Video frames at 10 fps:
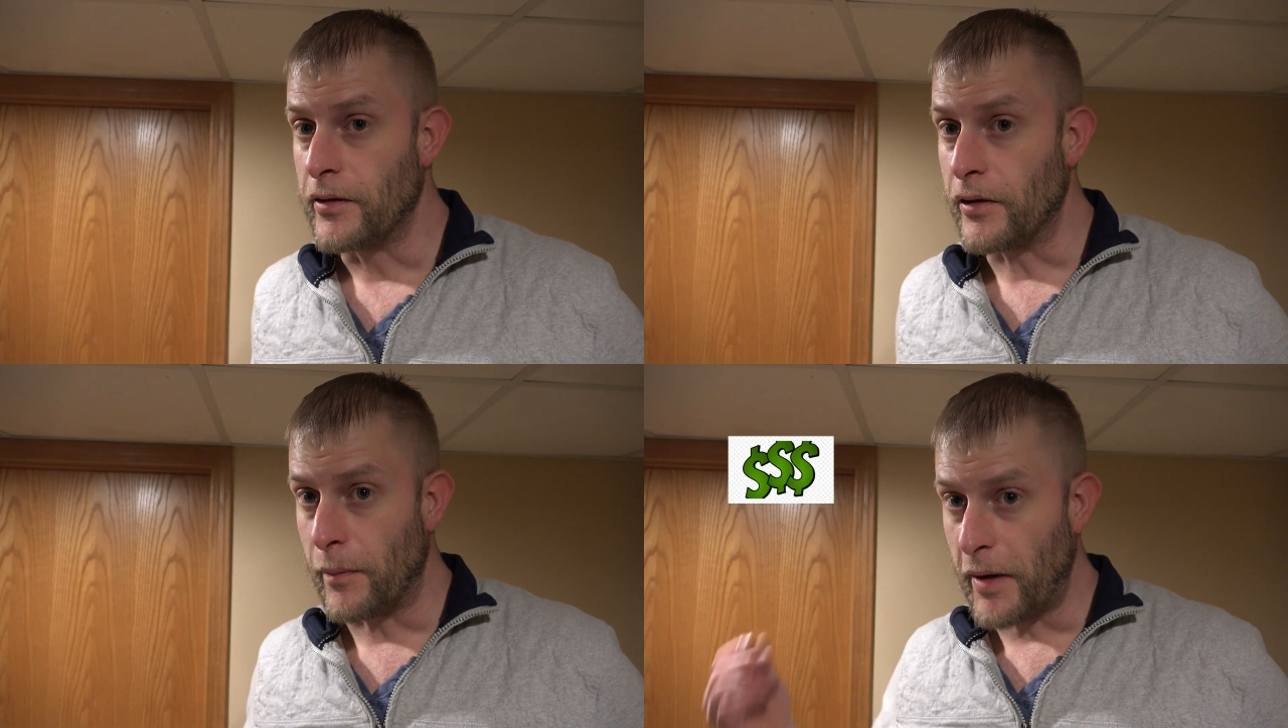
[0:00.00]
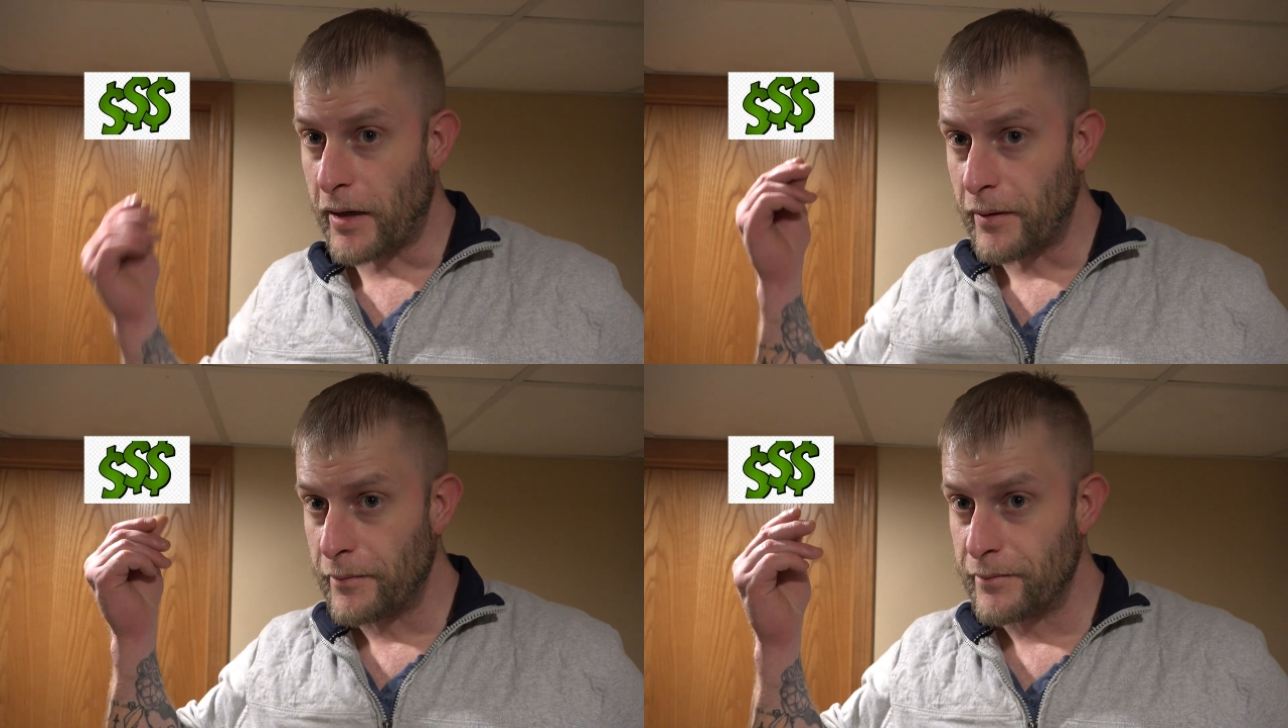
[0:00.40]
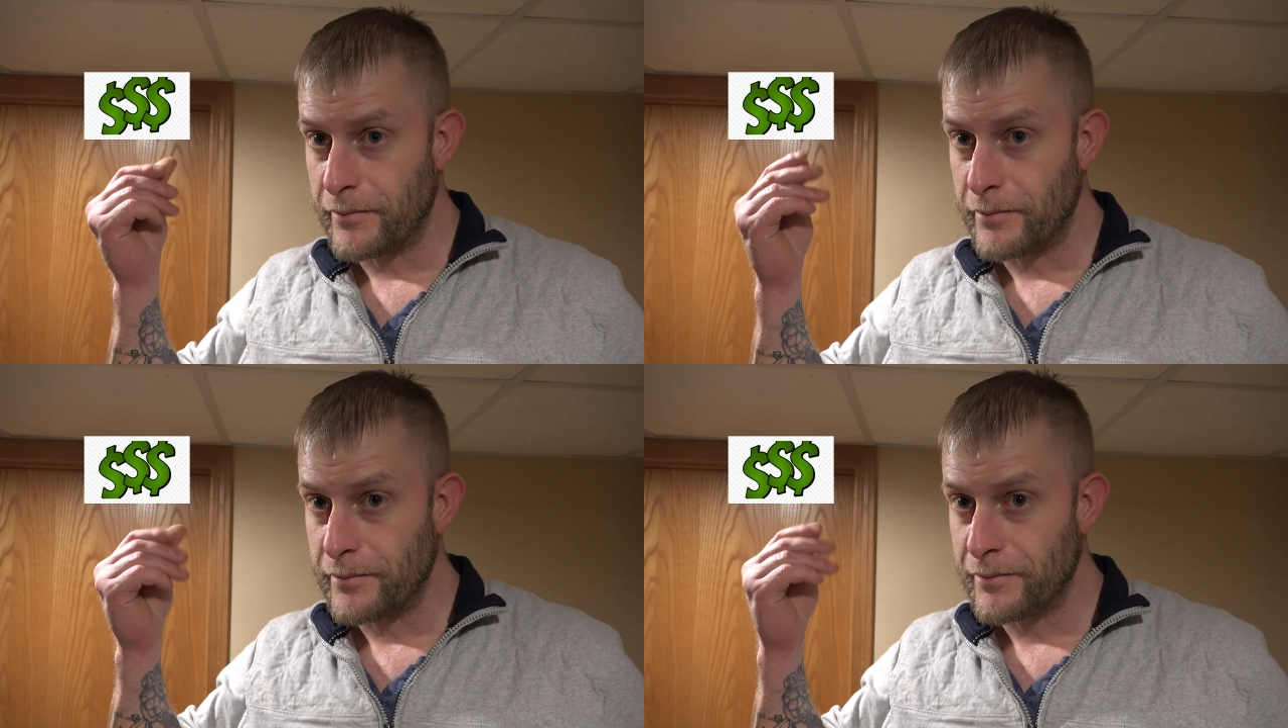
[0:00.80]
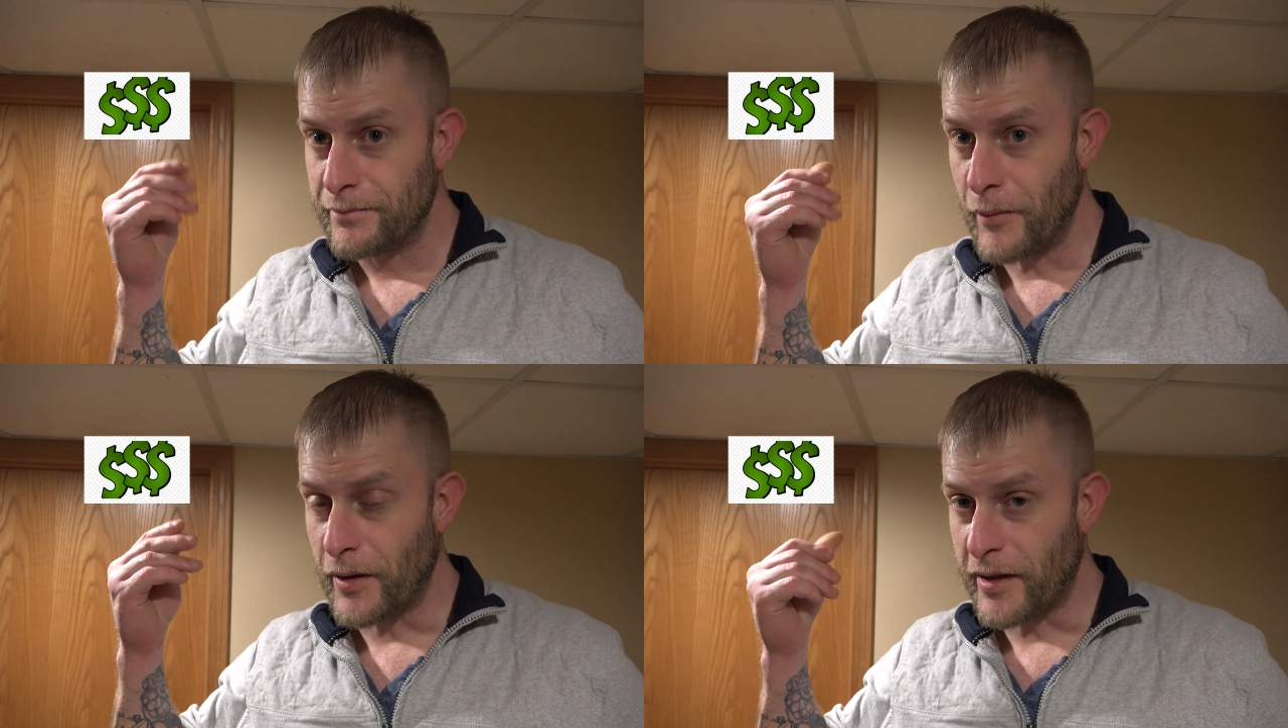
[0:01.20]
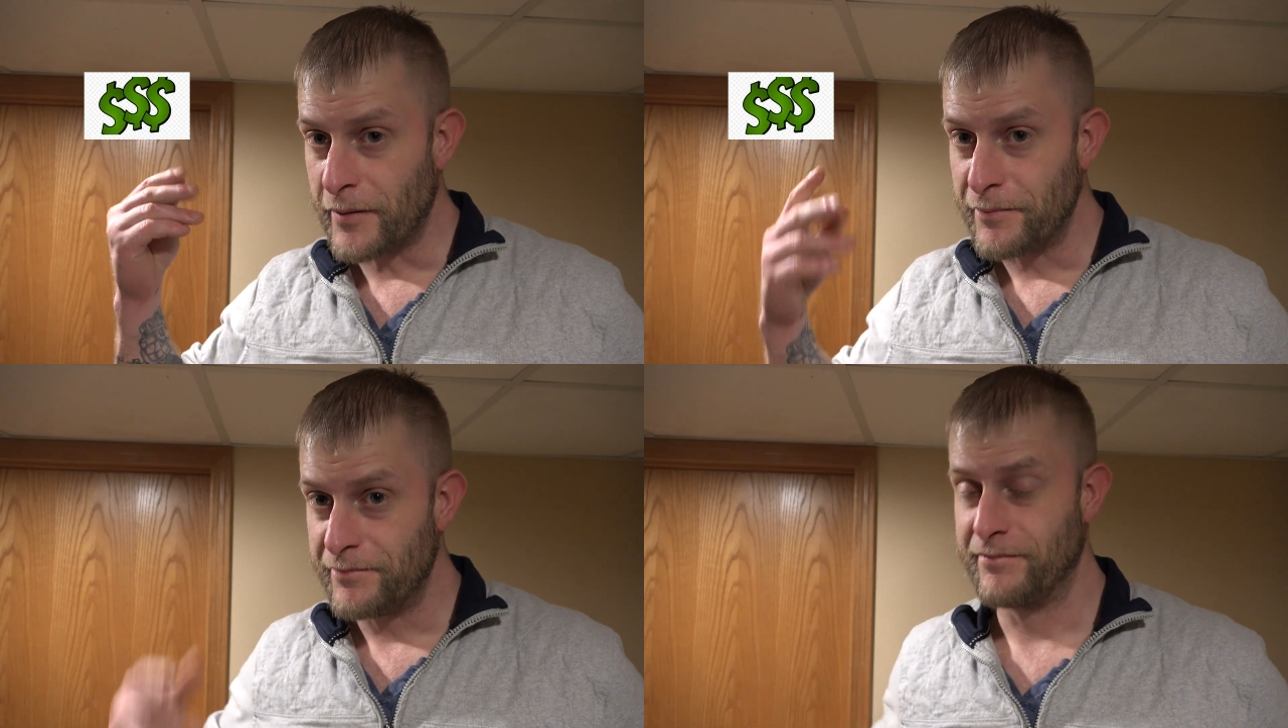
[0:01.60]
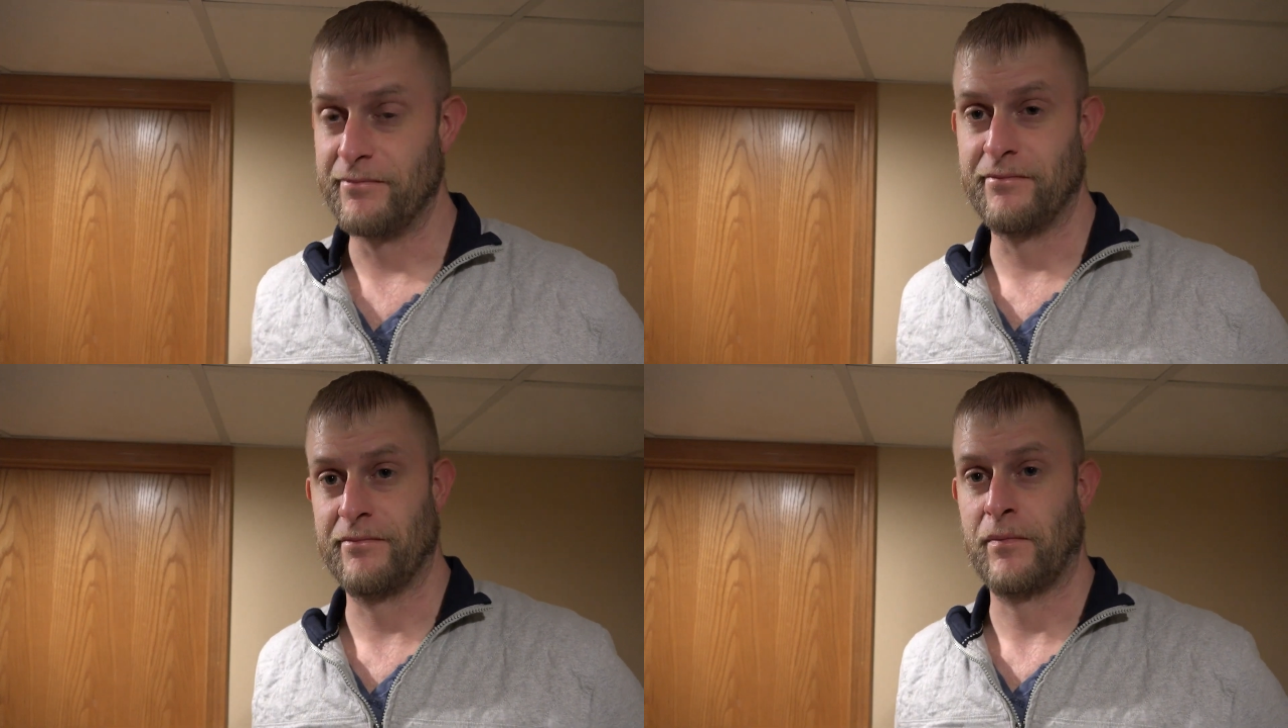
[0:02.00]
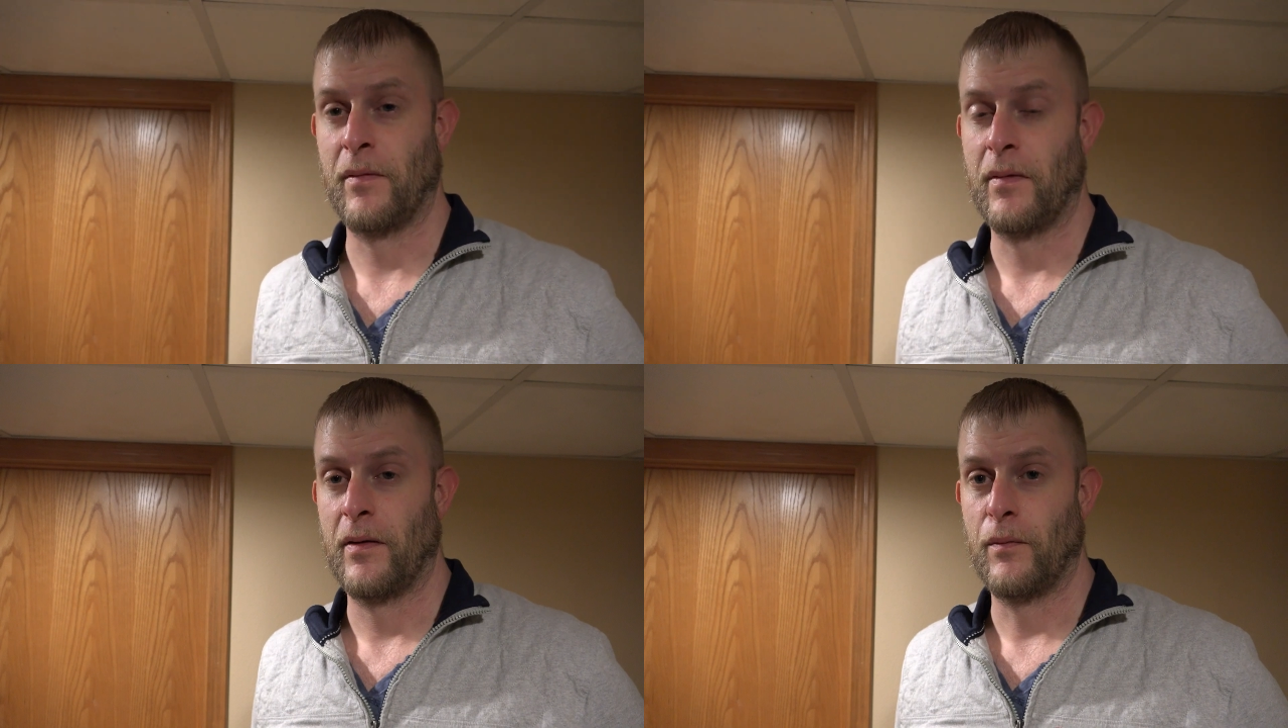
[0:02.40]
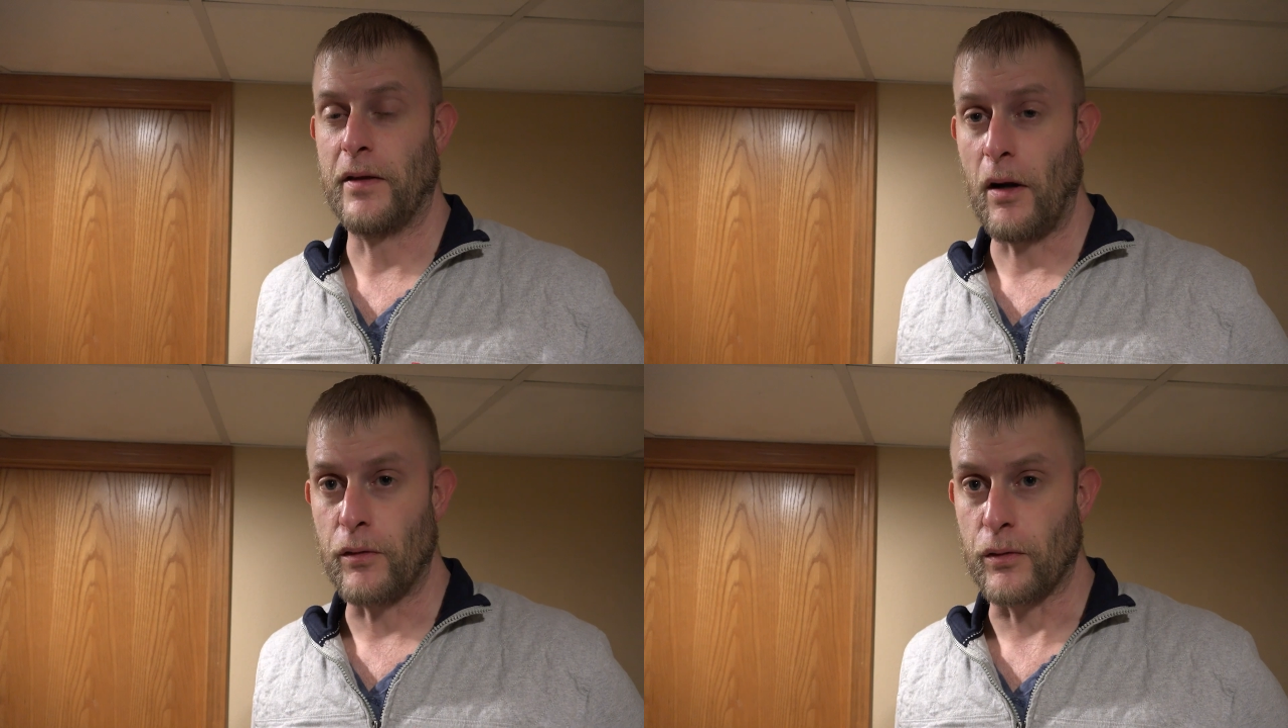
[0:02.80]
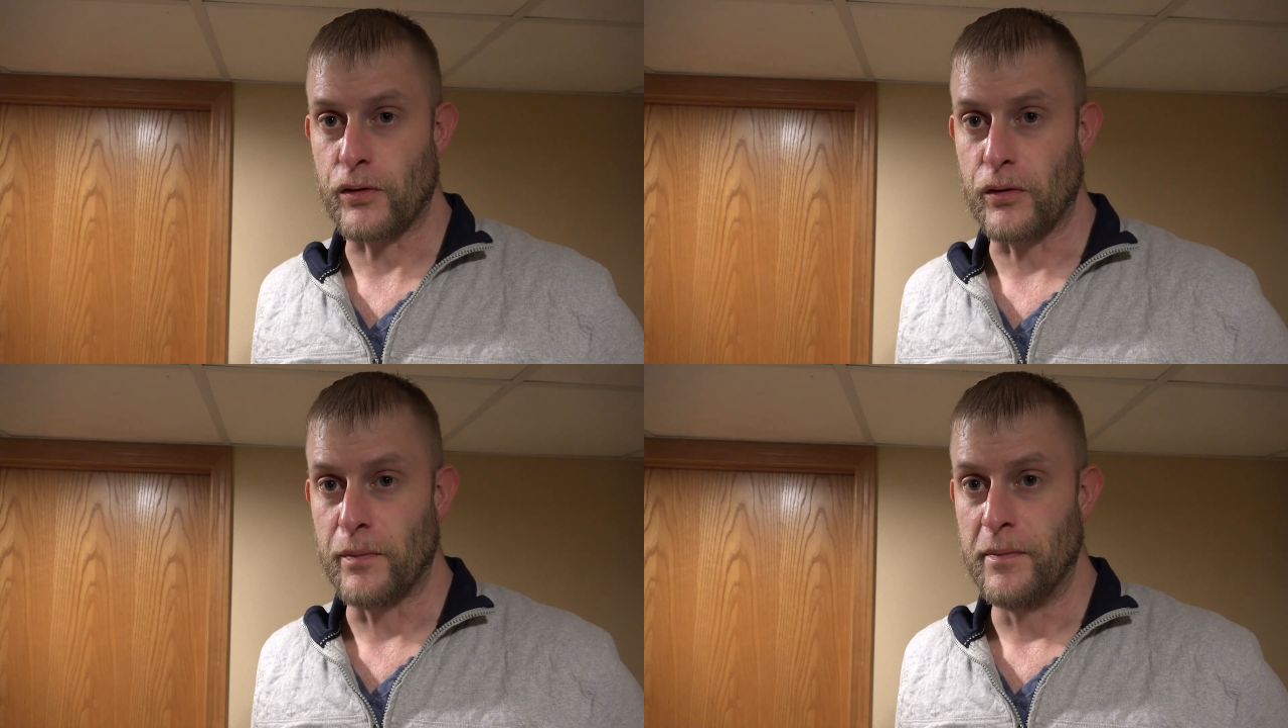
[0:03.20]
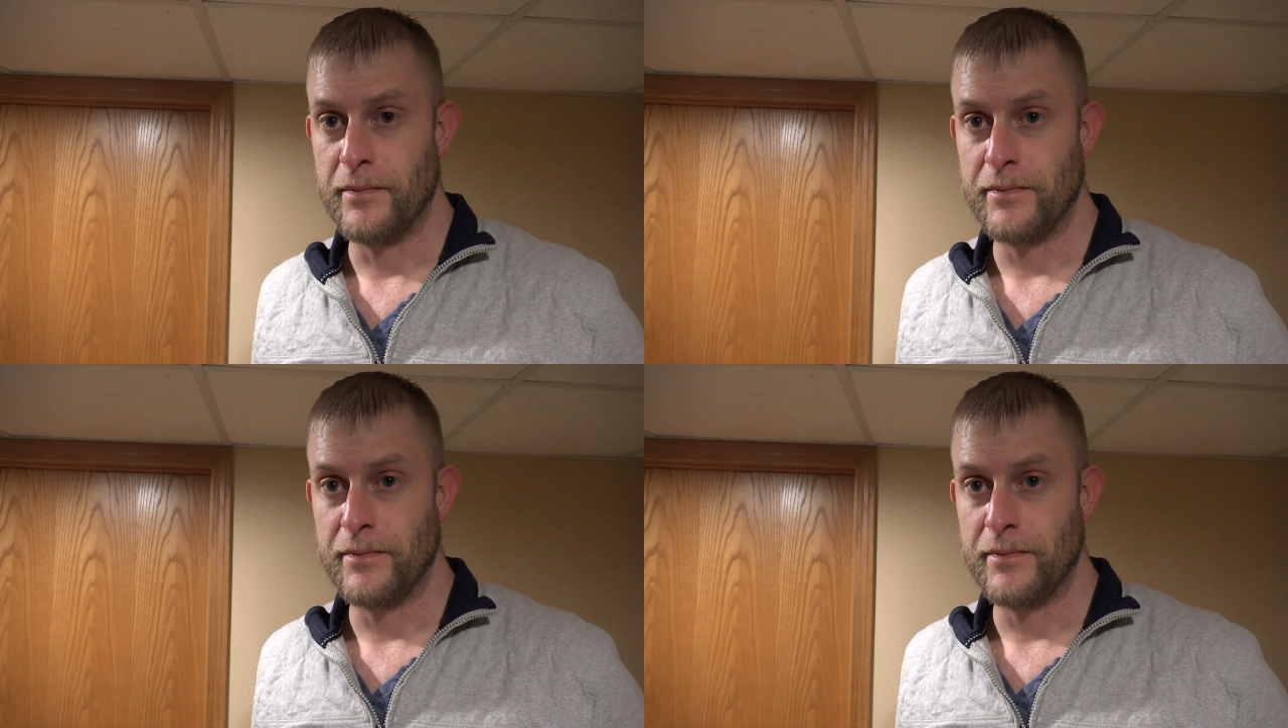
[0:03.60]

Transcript: You can make money without YouTube.